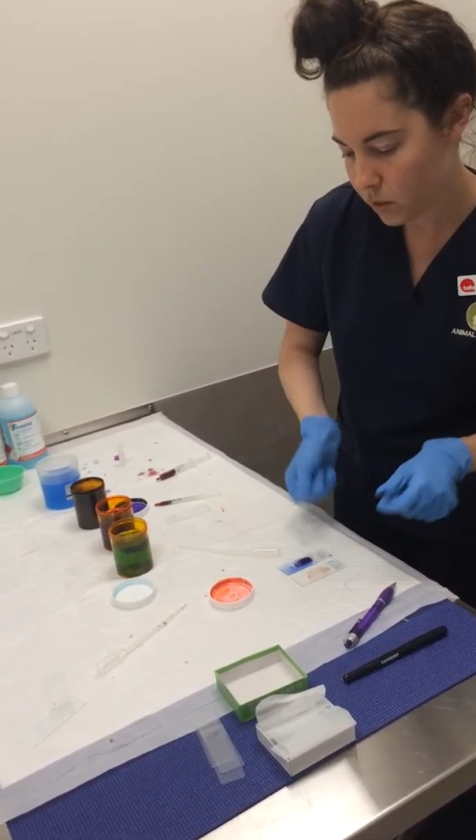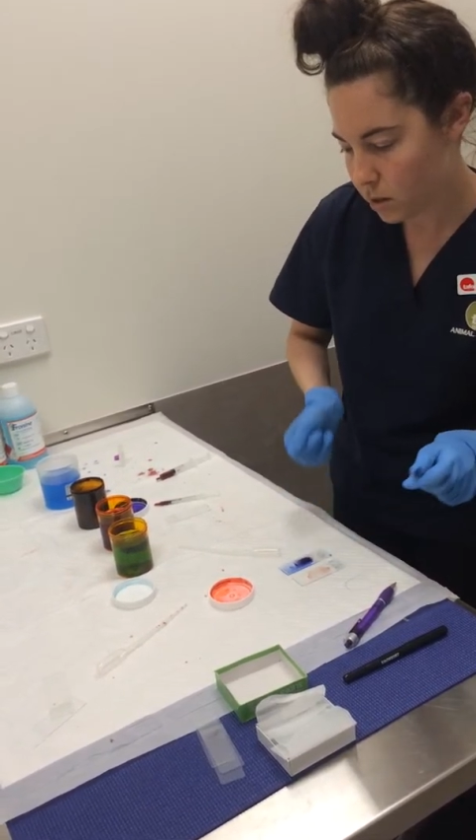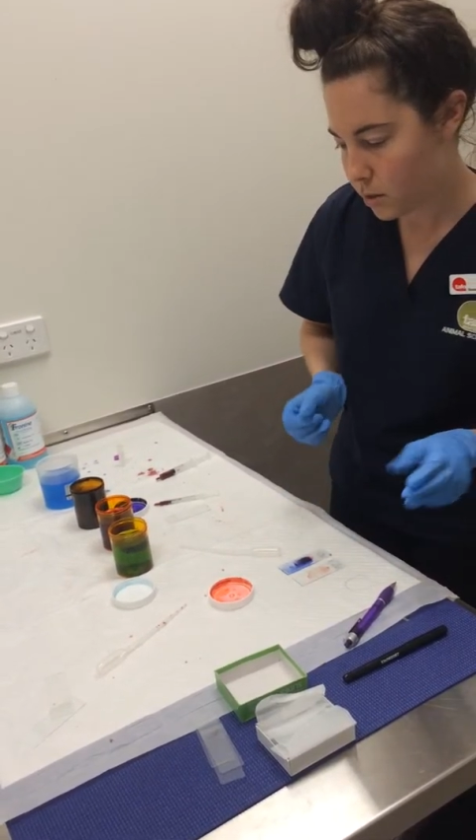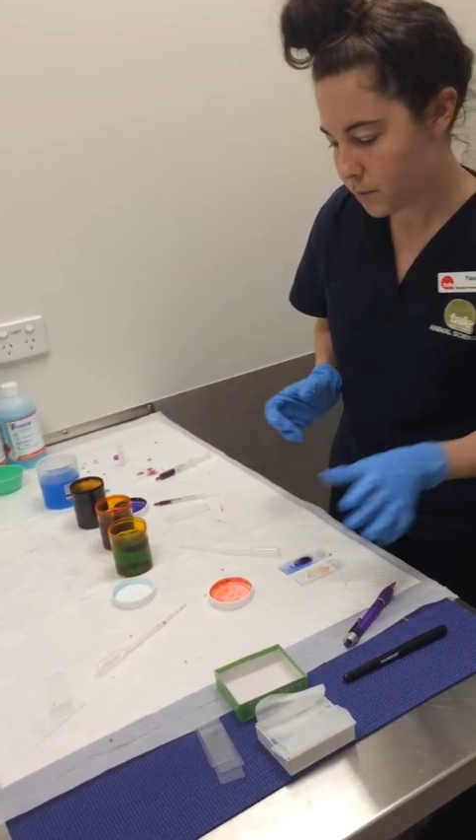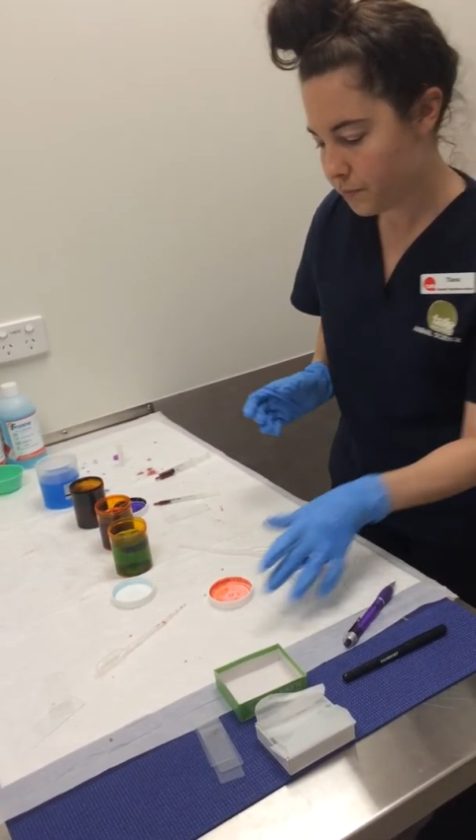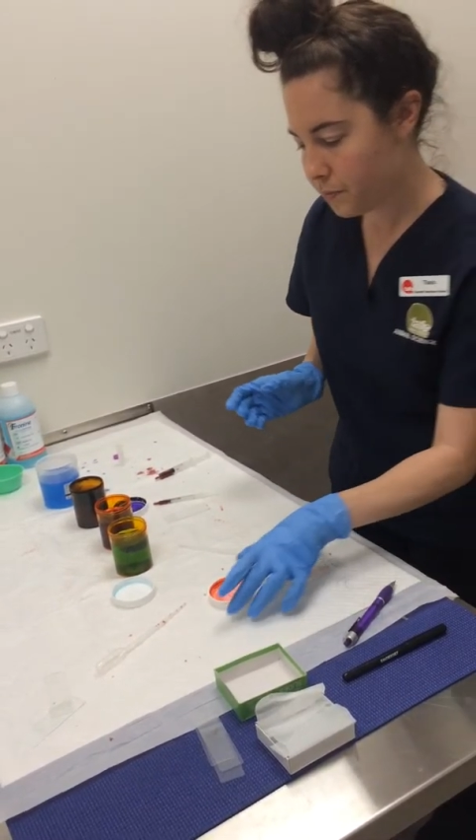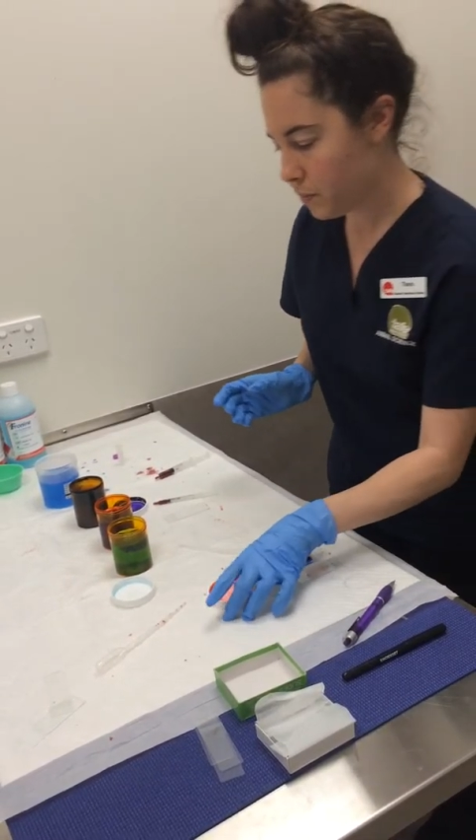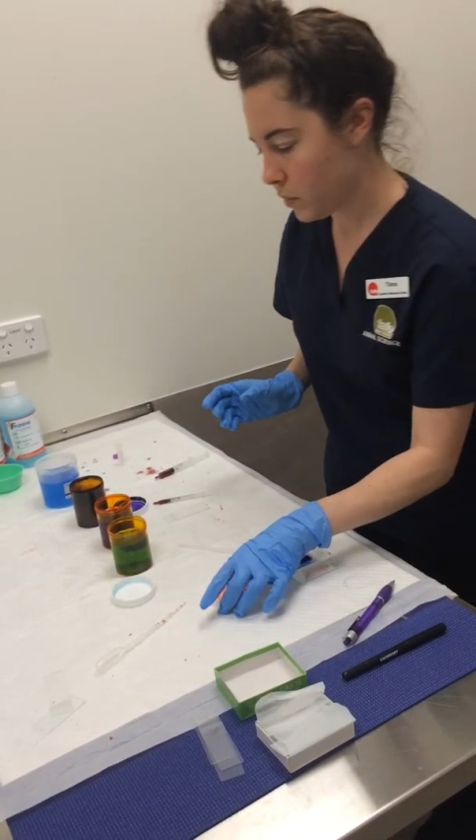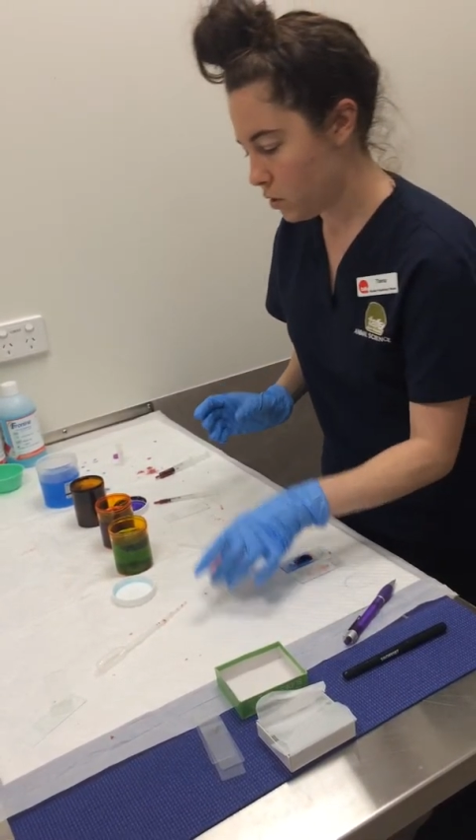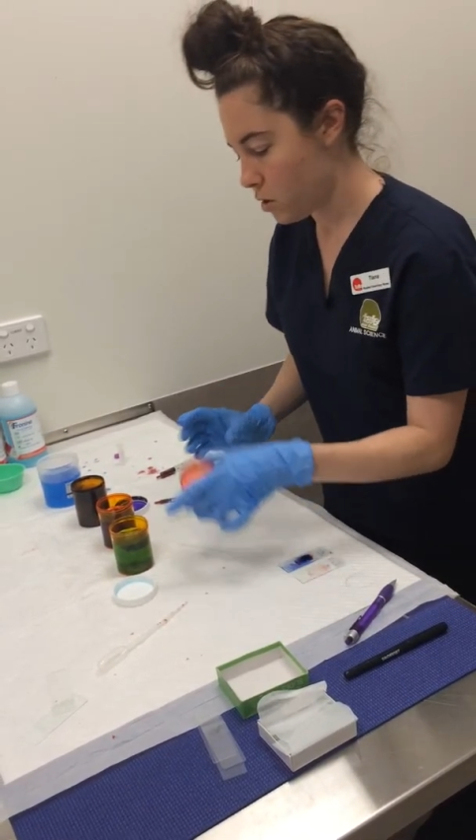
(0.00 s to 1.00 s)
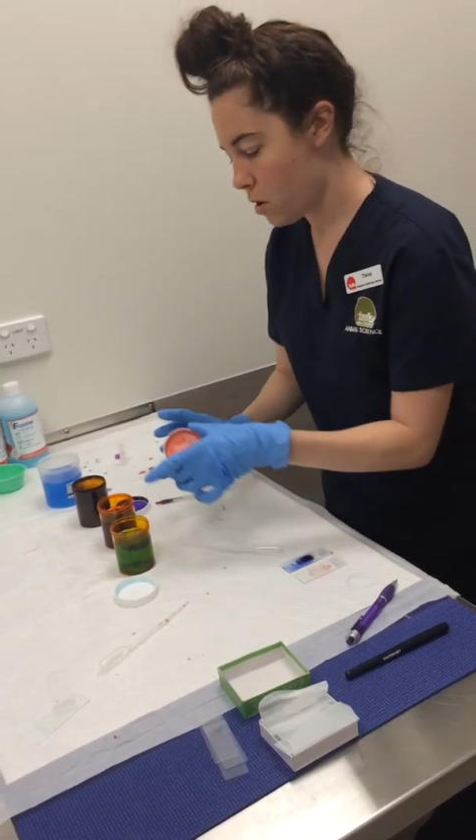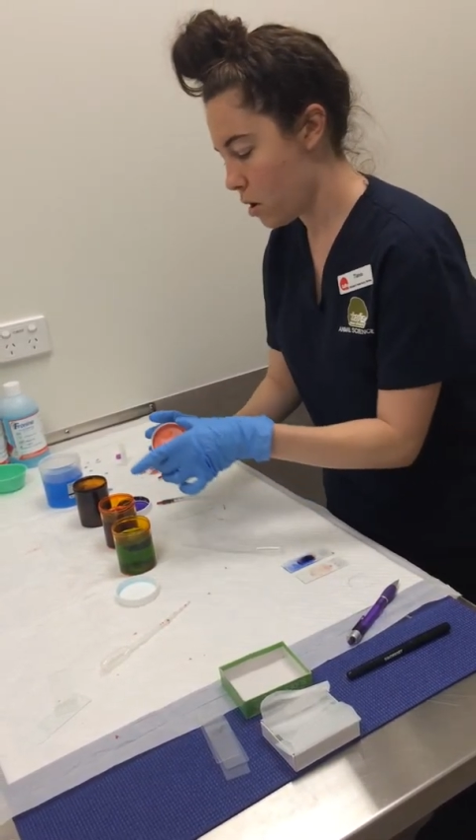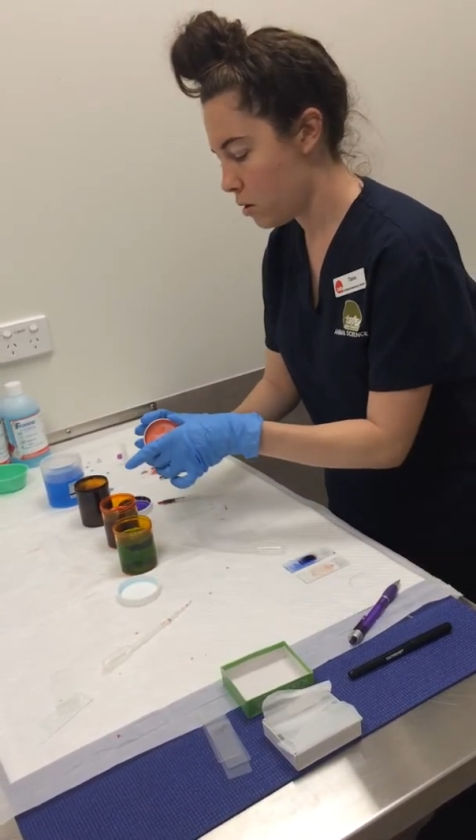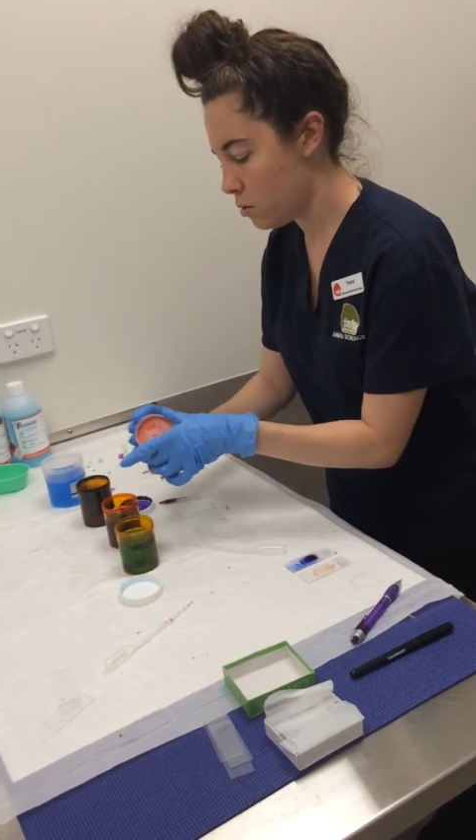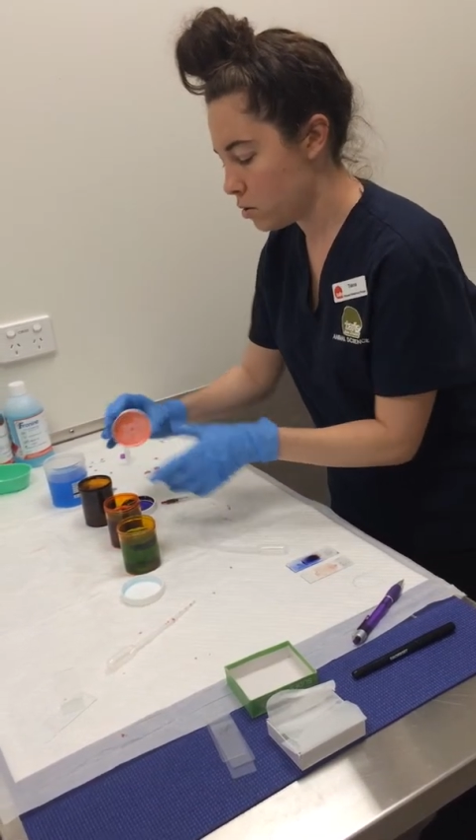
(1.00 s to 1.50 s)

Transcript: Okay, and so I'll